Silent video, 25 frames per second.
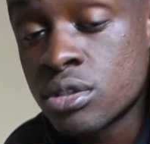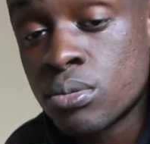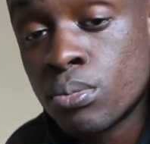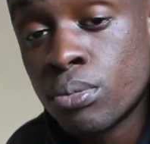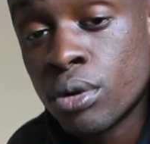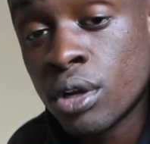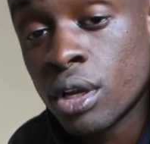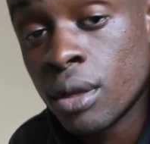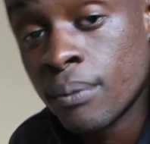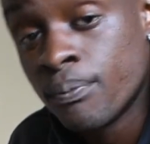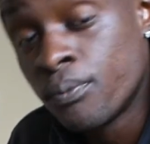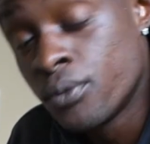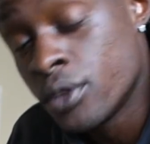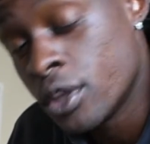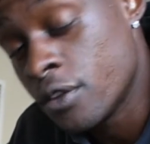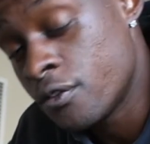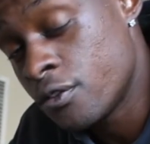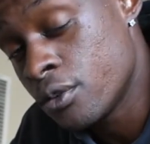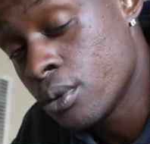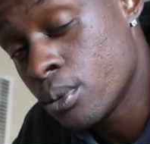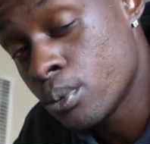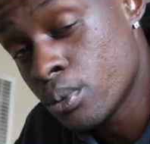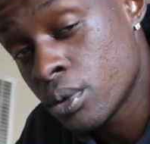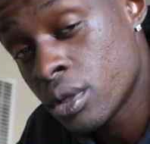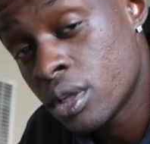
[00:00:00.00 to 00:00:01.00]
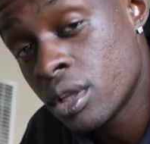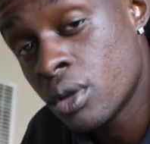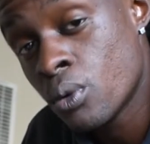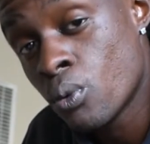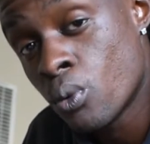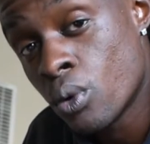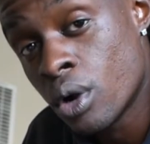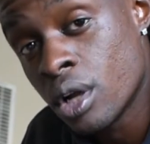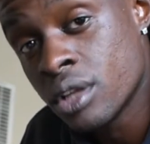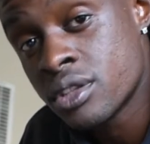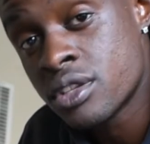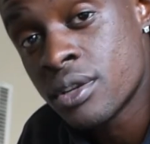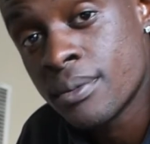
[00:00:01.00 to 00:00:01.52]
But if you really
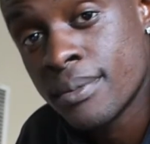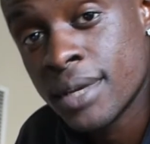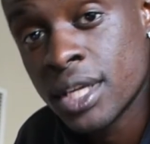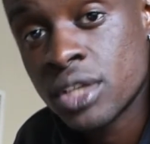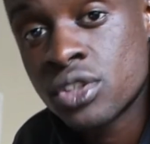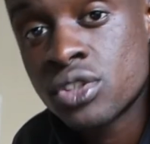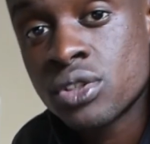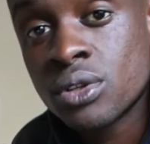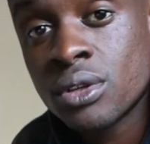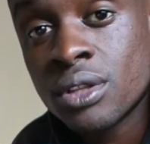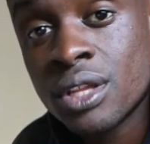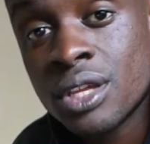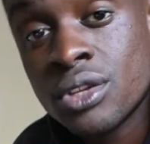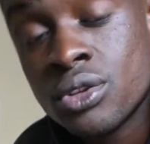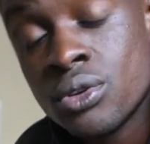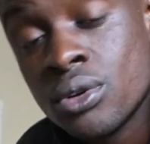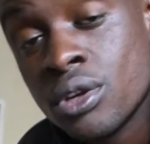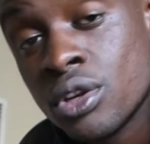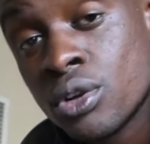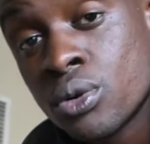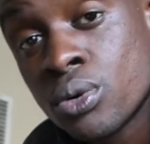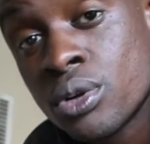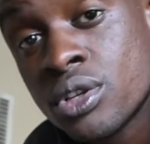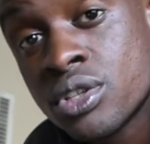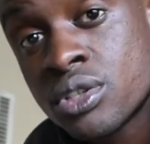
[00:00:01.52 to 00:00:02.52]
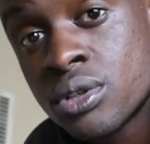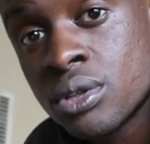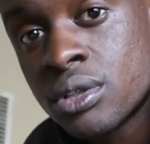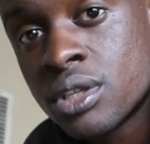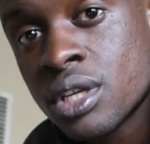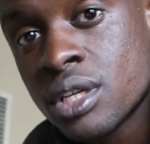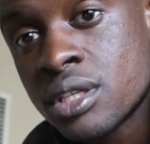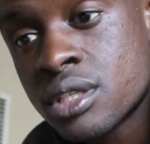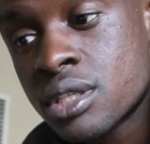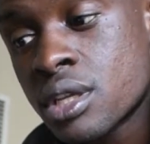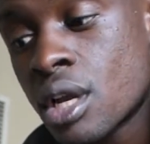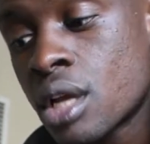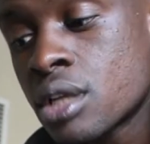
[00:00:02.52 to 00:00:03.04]
want to make sure that you increase your
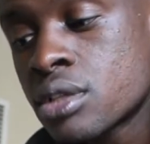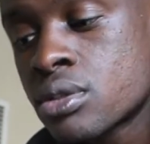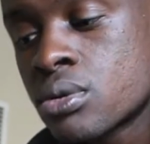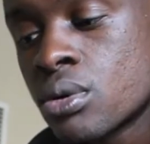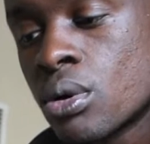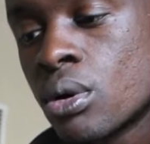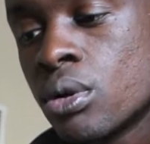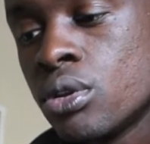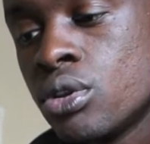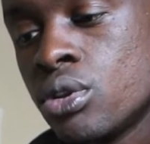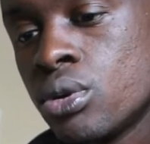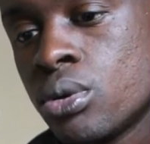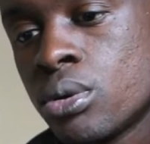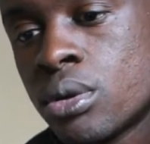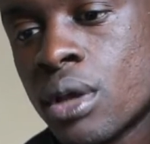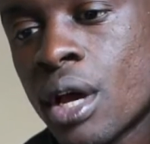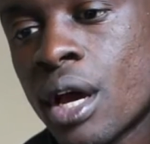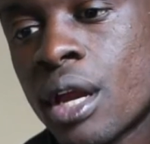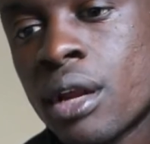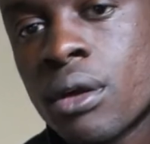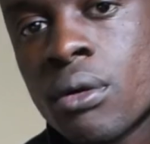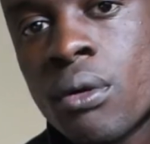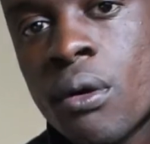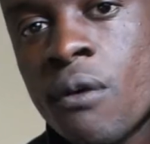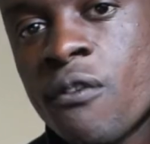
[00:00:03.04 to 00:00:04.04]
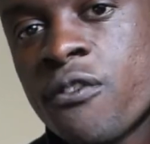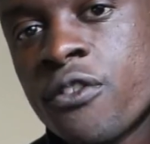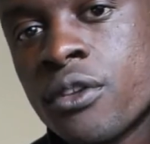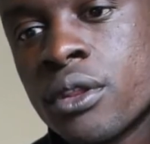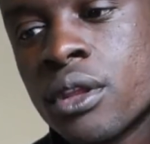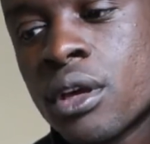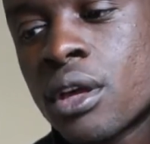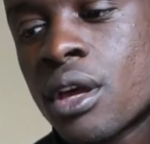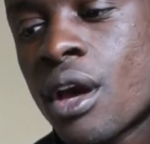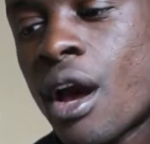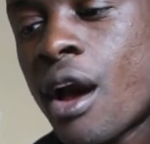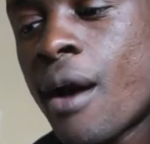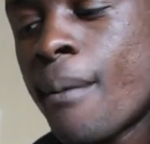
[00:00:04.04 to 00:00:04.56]
testosterone, you gotta go for
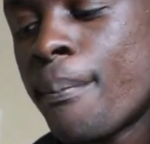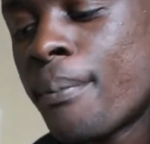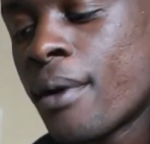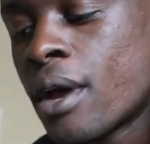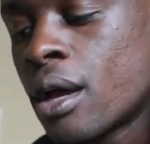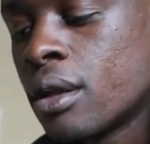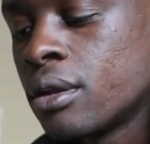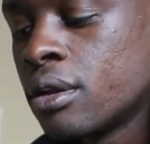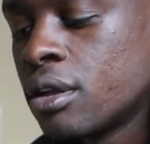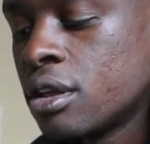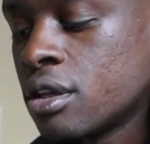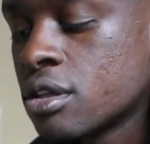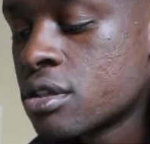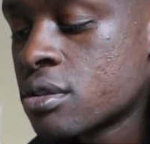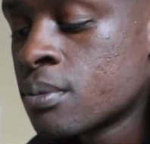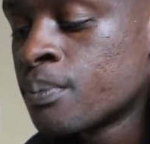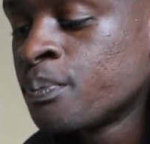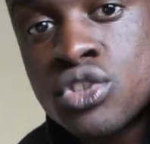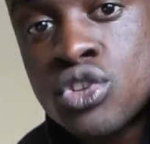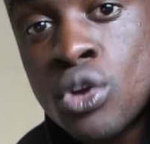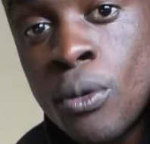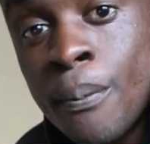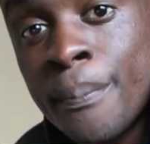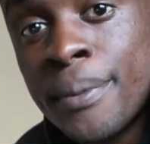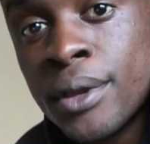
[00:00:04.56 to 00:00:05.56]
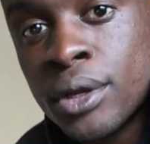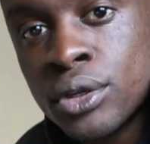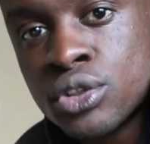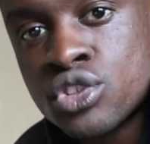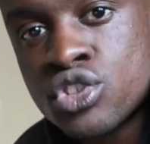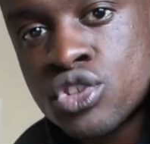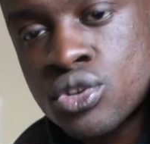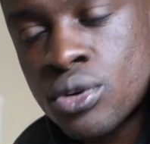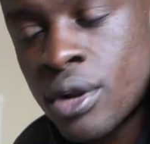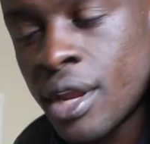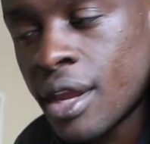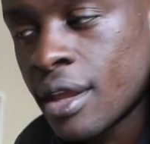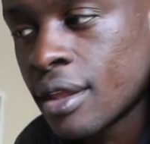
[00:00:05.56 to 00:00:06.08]
the compound list to build
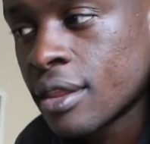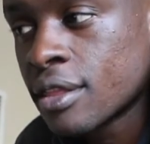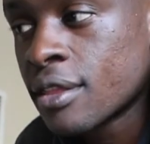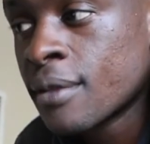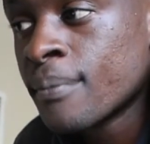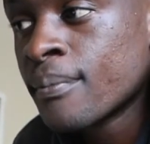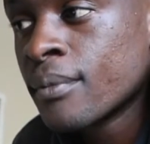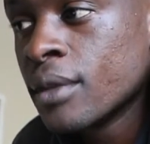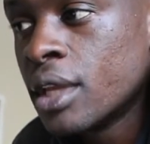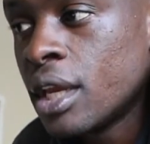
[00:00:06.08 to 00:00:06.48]
strength.